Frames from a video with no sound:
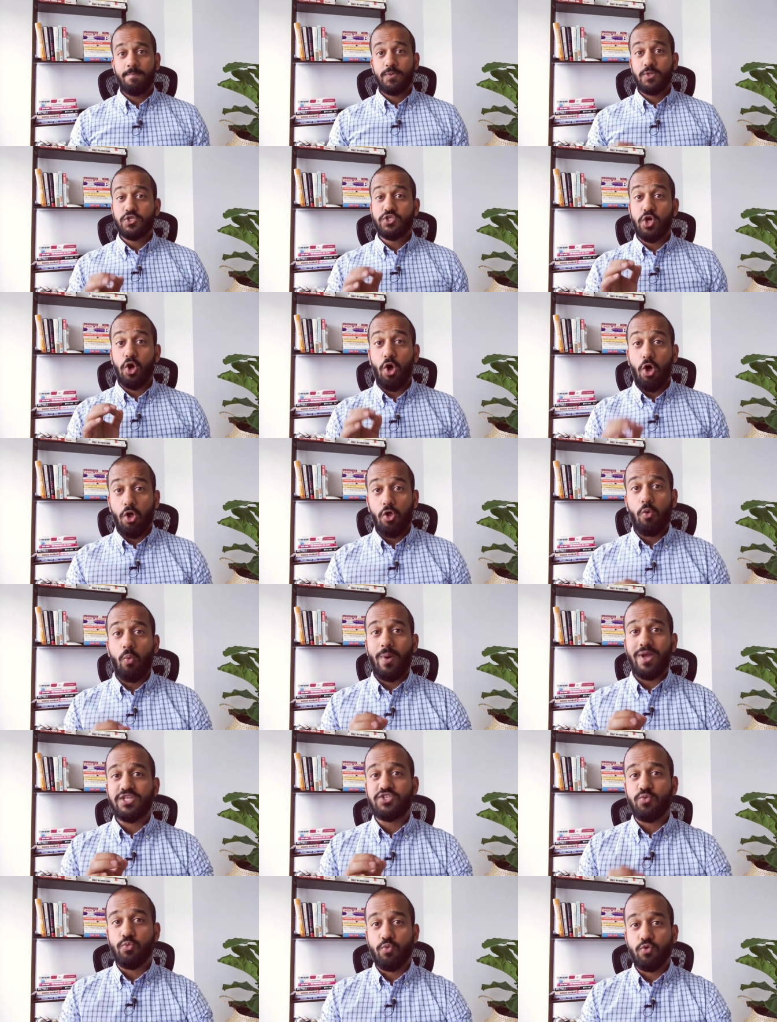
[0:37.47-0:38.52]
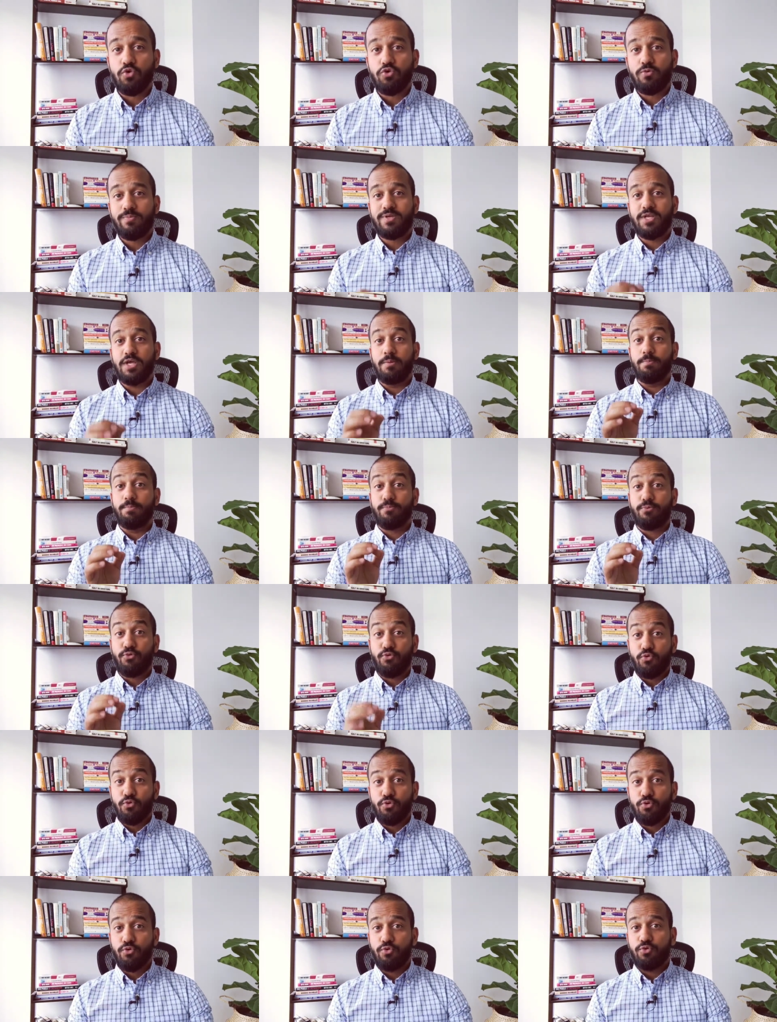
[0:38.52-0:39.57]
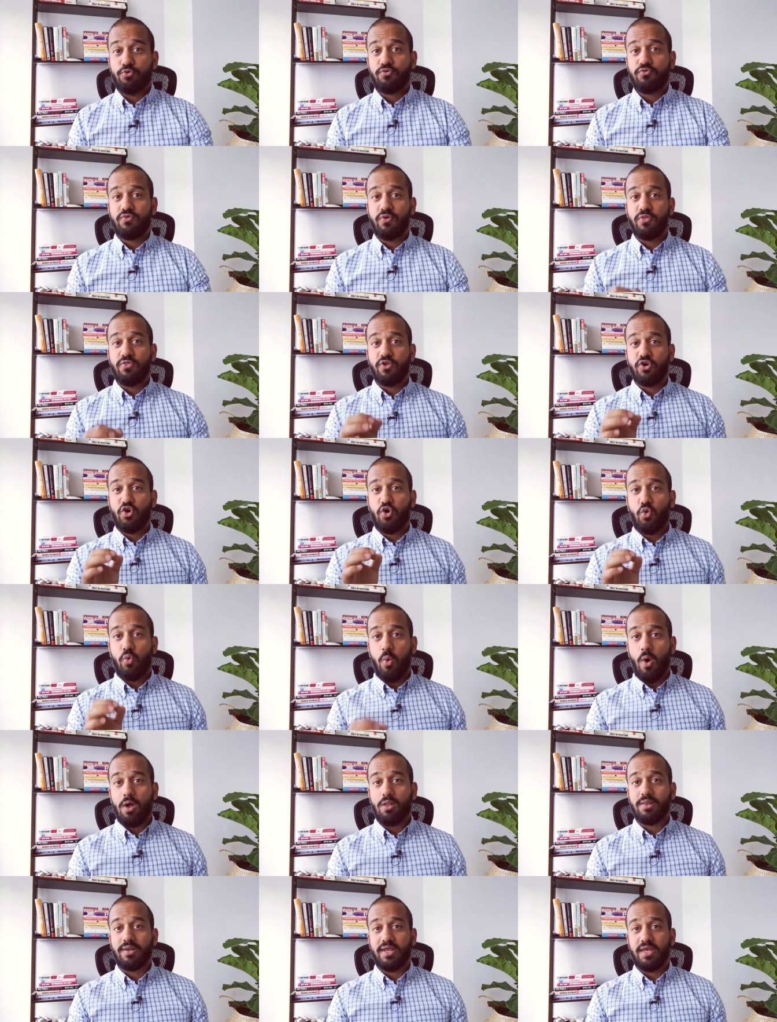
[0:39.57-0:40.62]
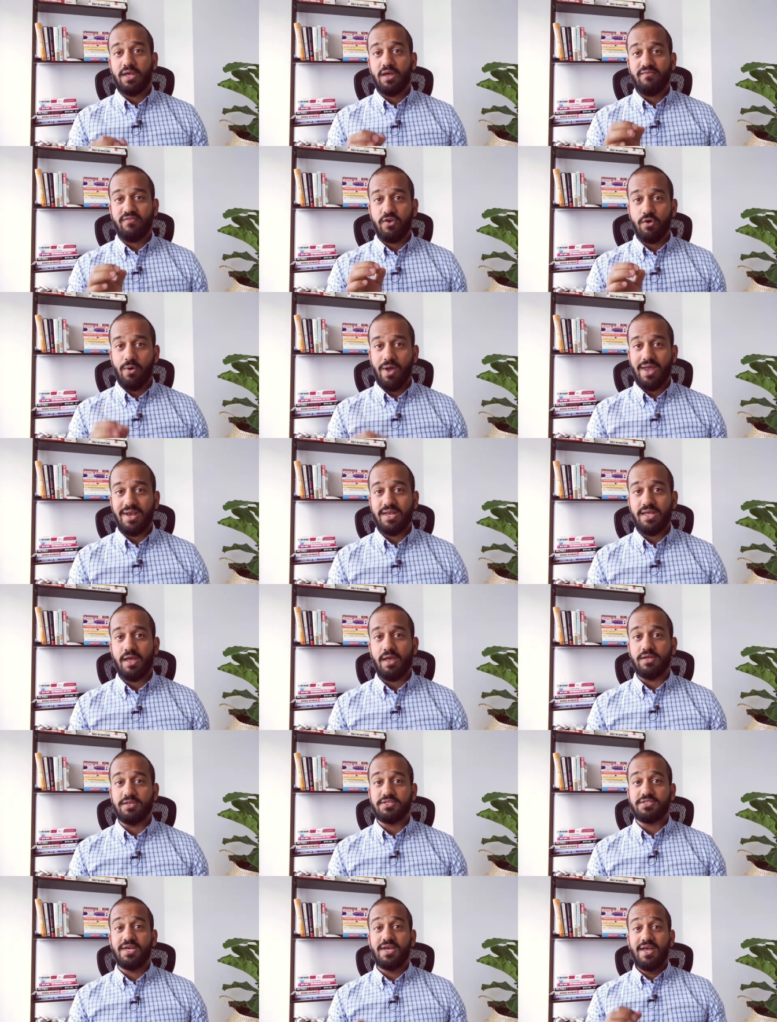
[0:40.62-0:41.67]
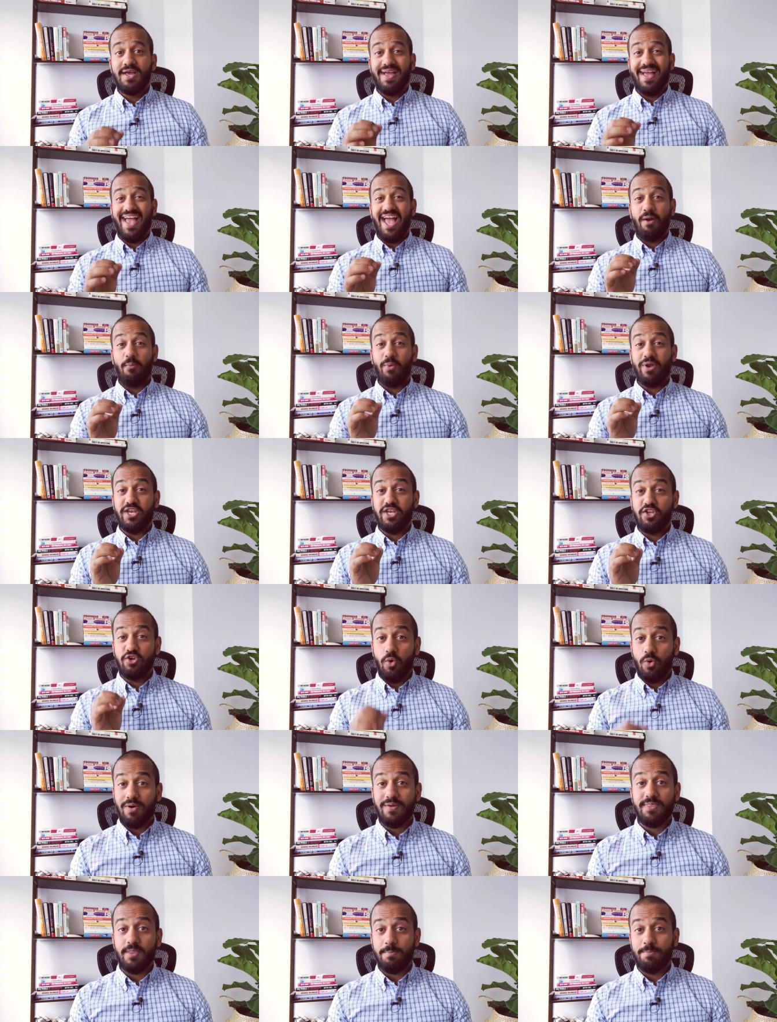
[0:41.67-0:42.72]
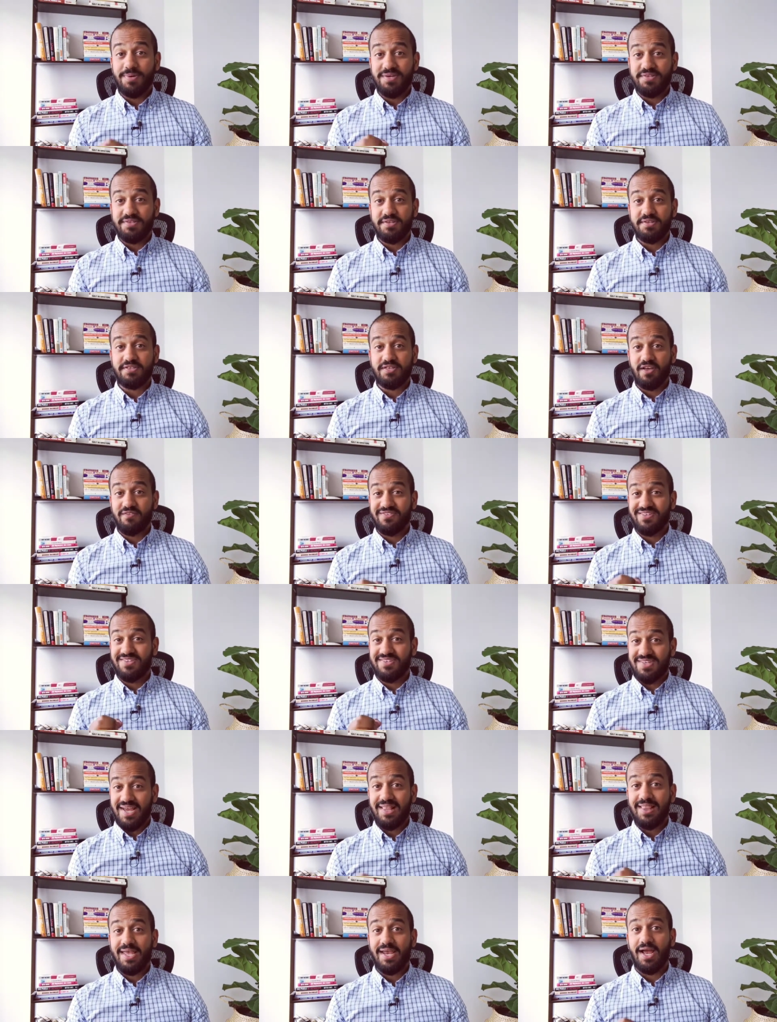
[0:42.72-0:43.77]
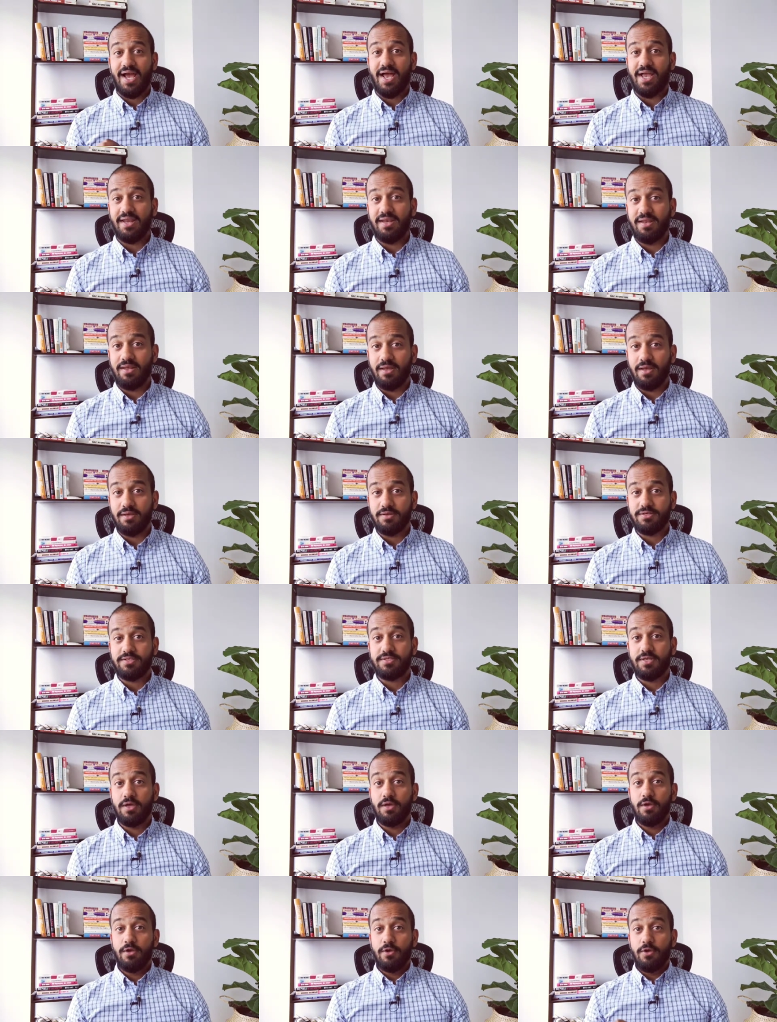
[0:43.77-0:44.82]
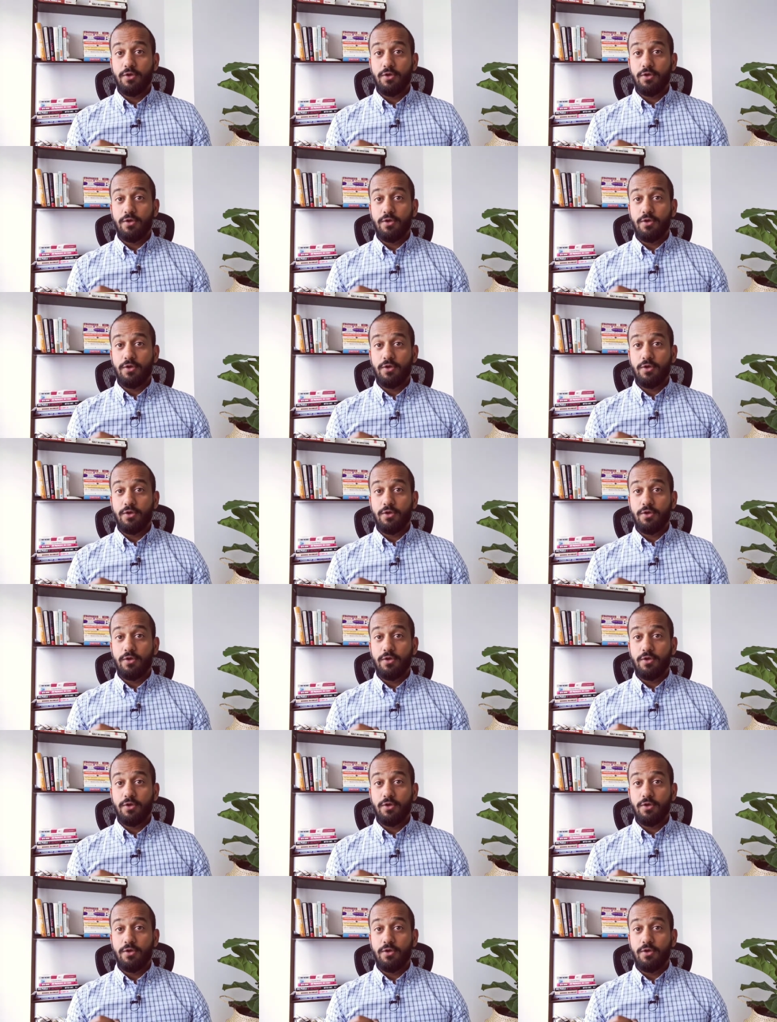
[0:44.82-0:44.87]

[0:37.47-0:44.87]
There's always room to improve the quality of your ideas. And when you're in the business of selling ideas,